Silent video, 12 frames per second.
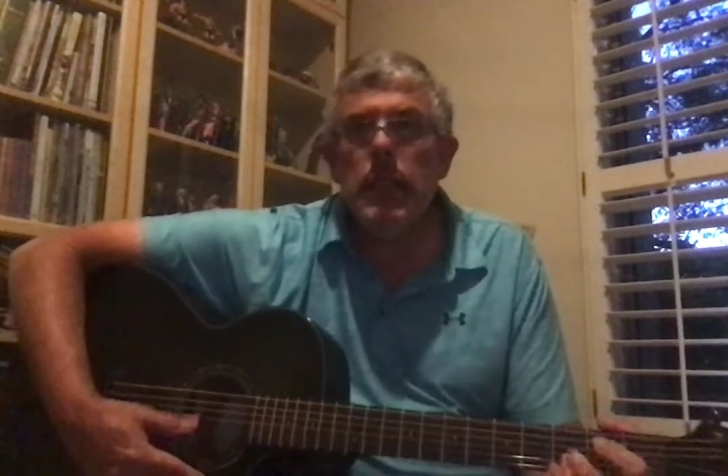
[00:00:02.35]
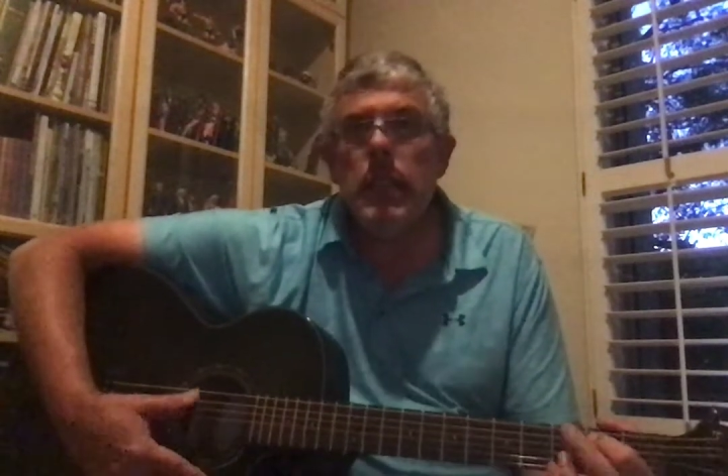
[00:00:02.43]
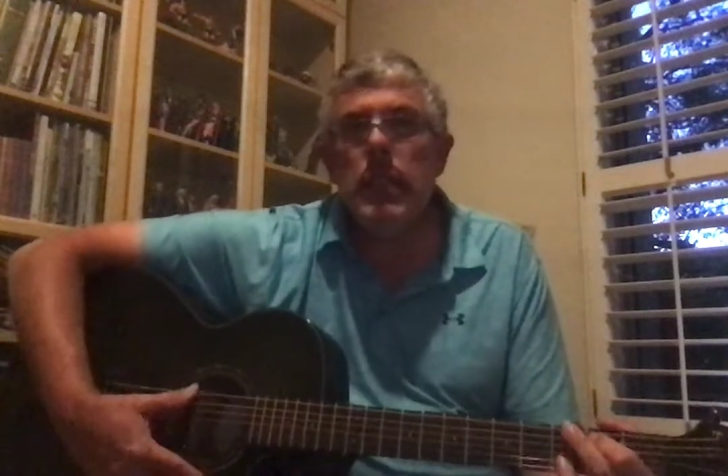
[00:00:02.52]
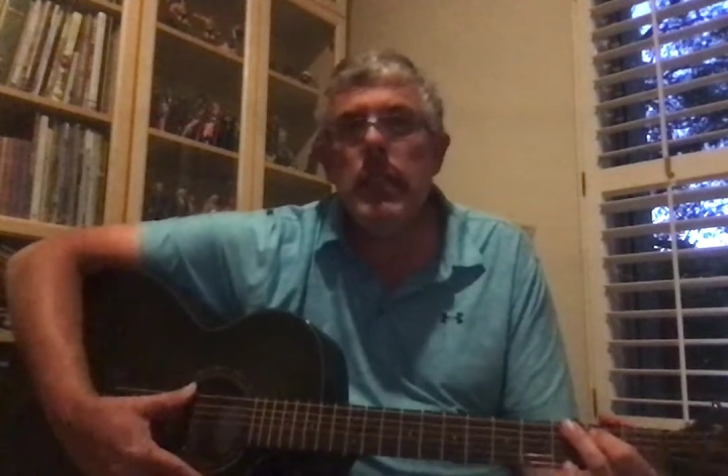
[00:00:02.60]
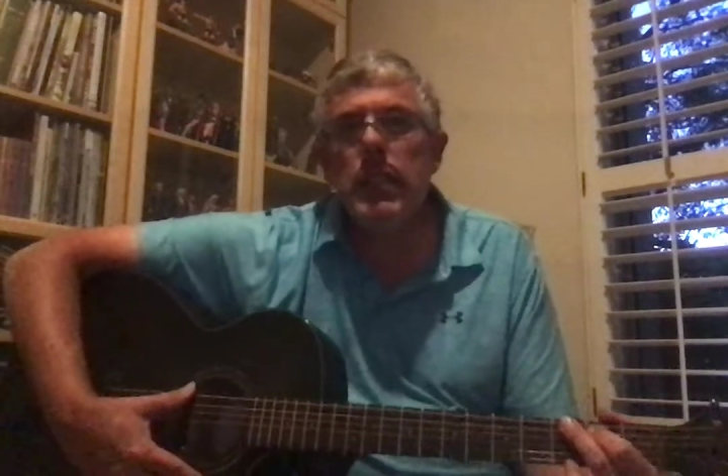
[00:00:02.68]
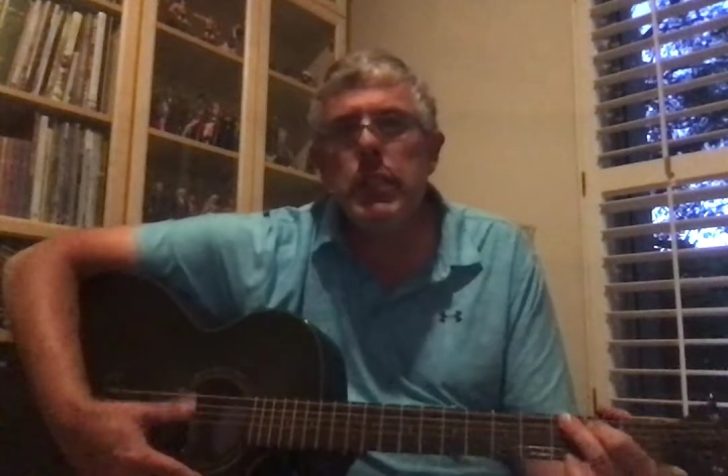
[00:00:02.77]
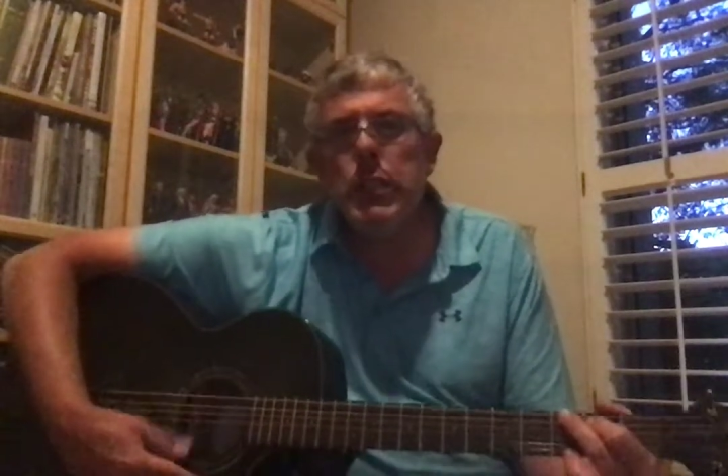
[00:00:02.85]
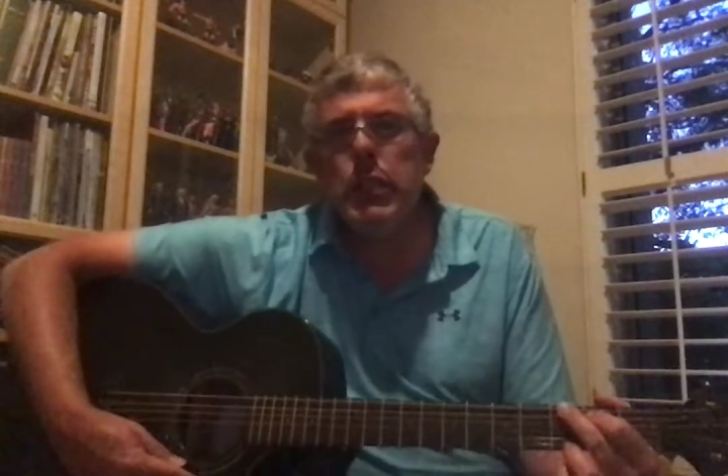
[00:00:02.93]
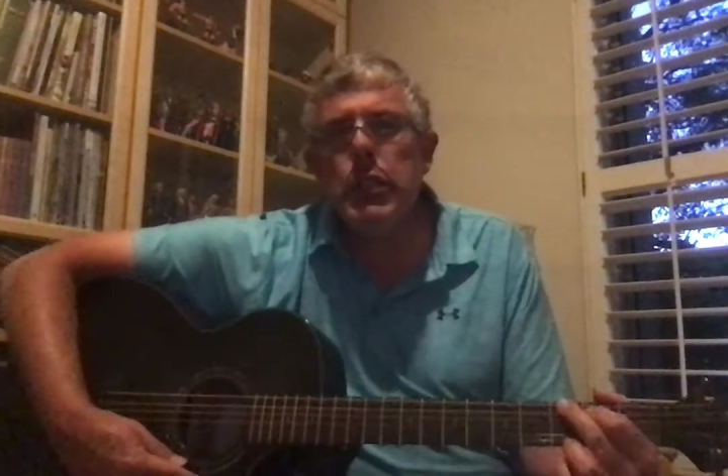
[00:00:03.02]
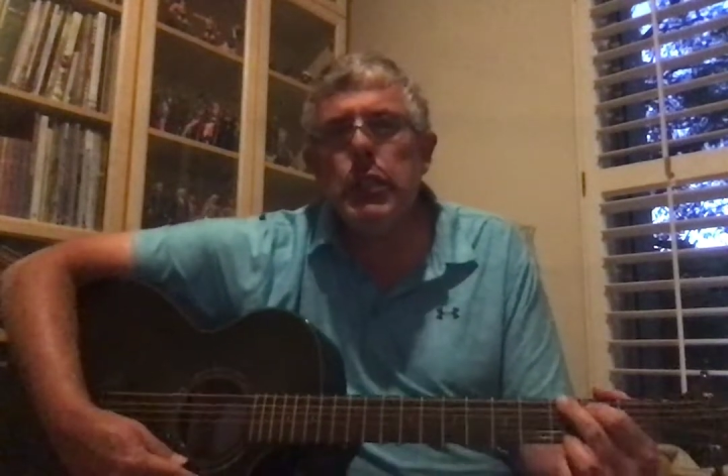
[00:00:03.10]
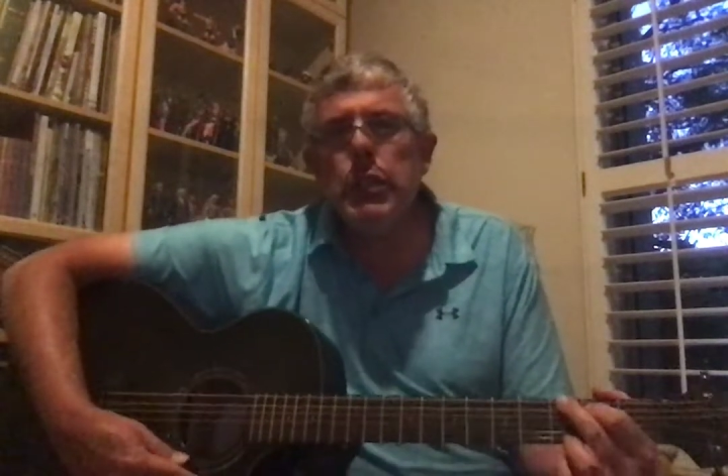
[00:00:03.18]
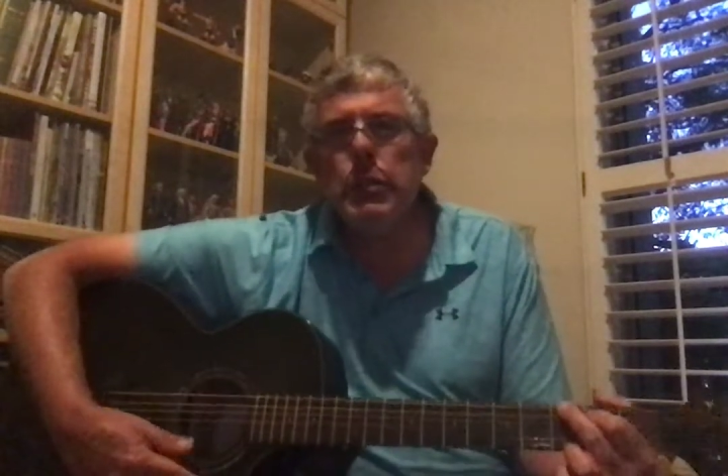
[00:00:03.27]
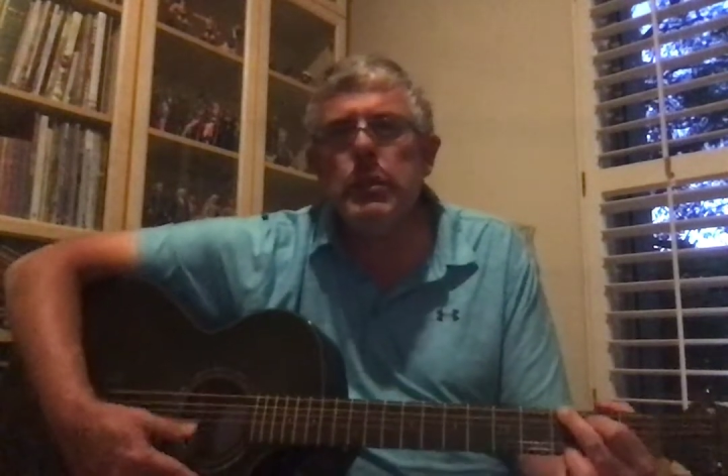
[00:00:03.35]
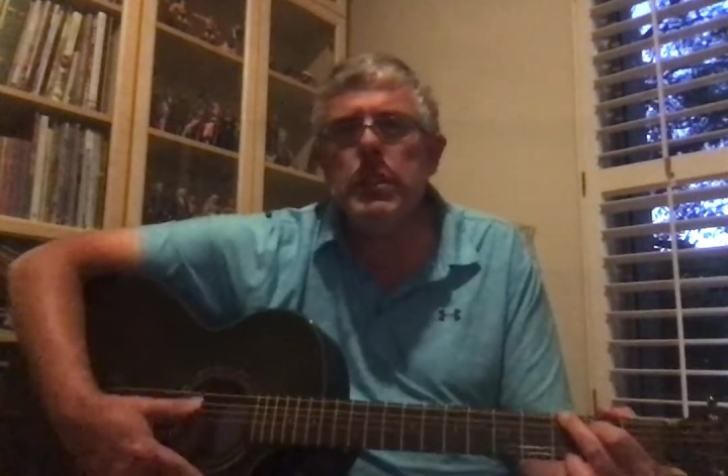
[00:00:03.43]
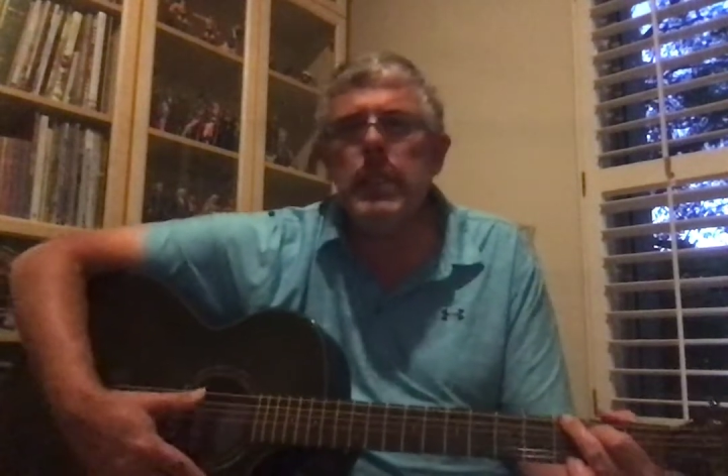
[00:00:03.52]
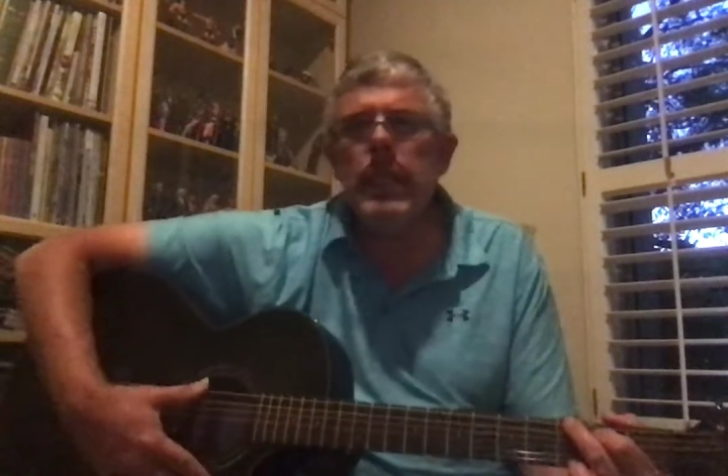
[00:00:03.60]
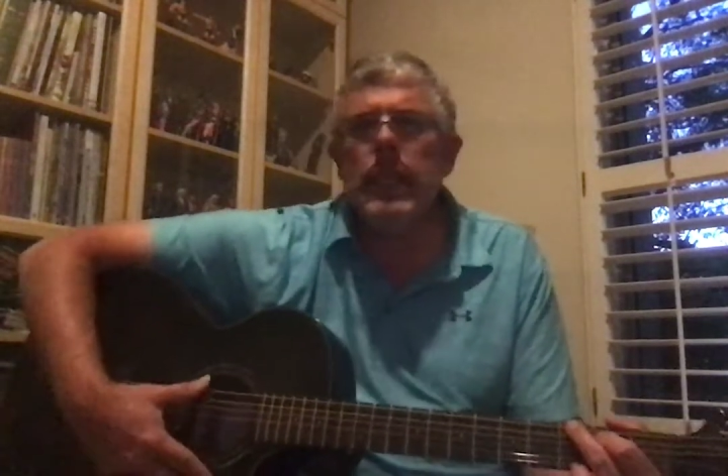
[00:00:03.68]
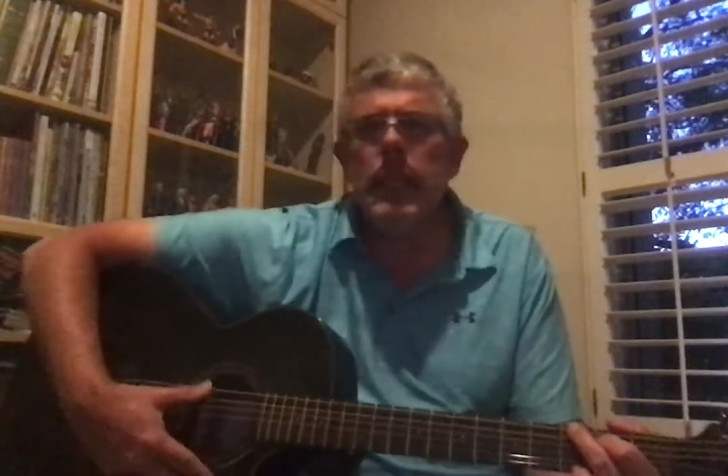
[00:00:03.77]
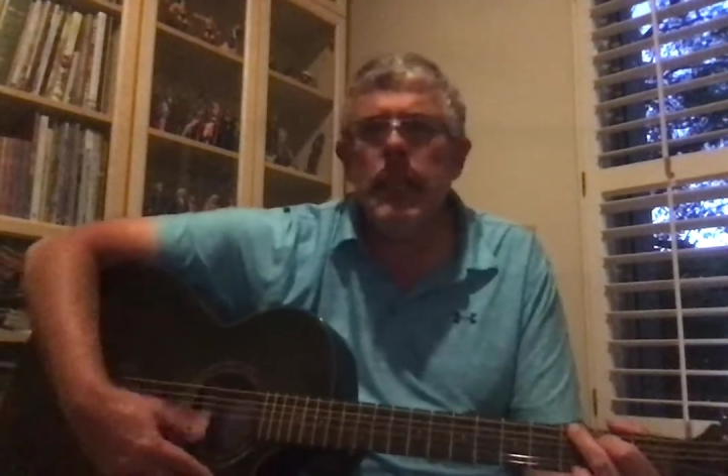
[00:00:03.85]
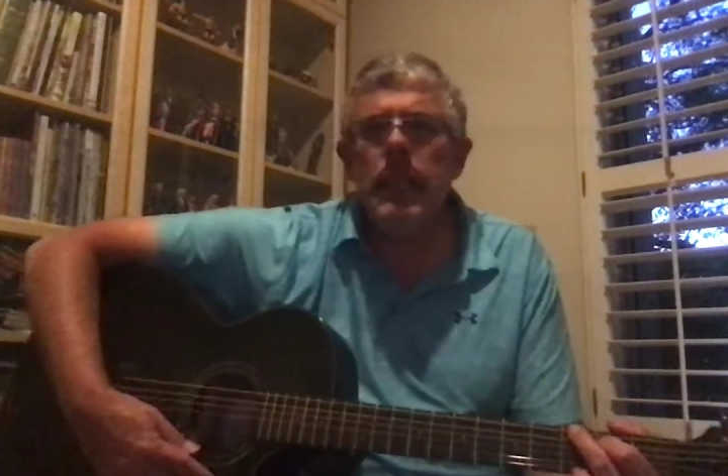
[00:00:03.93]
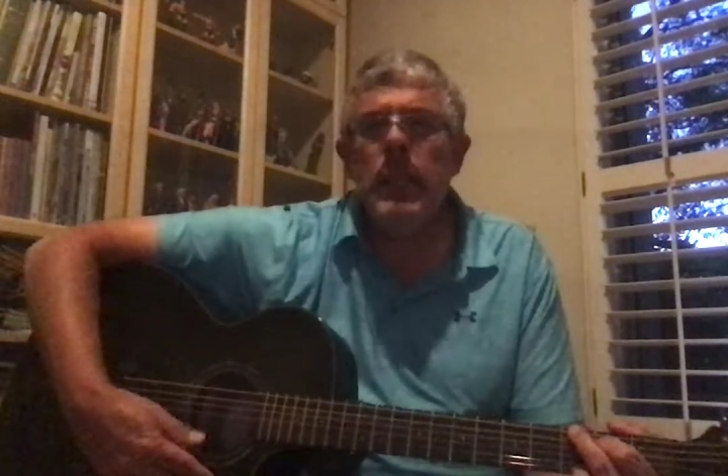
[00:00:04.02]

a Tuesday,